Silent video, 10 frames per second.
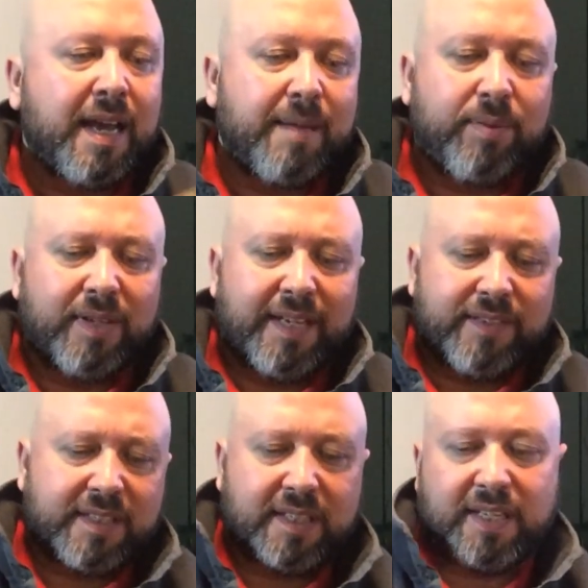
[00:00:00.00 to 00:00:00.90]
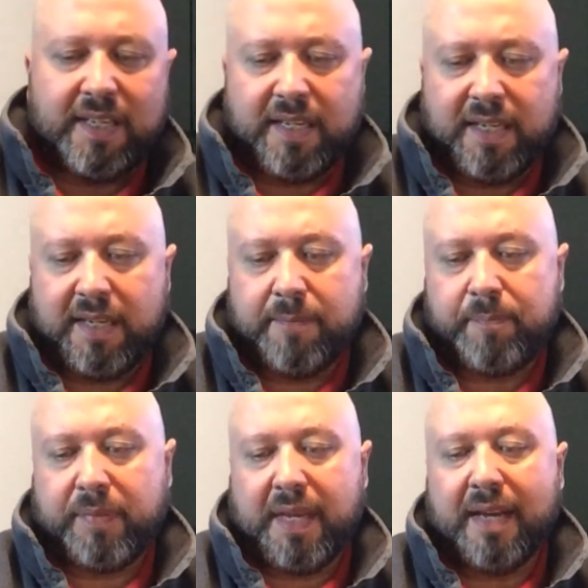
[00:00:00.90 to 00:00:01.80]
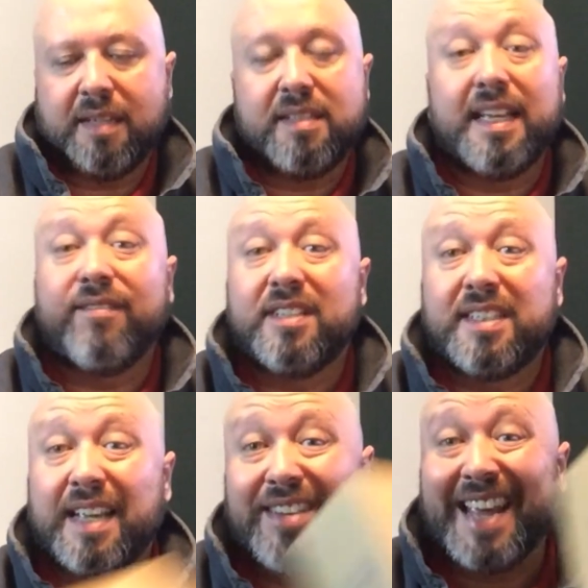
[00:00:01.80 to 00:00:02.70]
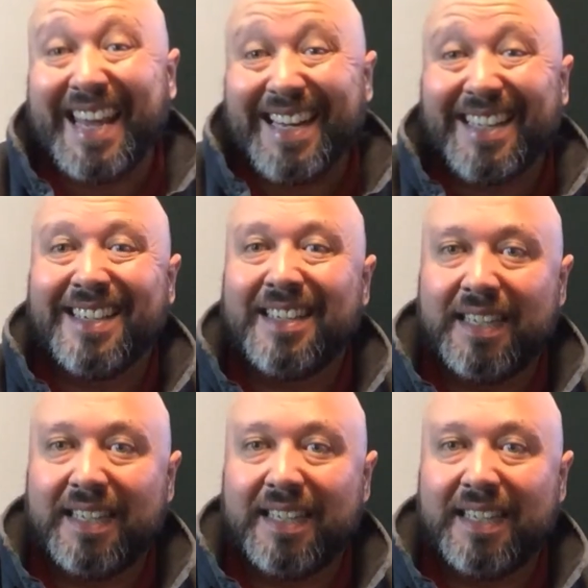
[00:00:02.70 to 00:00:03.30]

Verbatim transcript: I believe it's the, yeah, 778.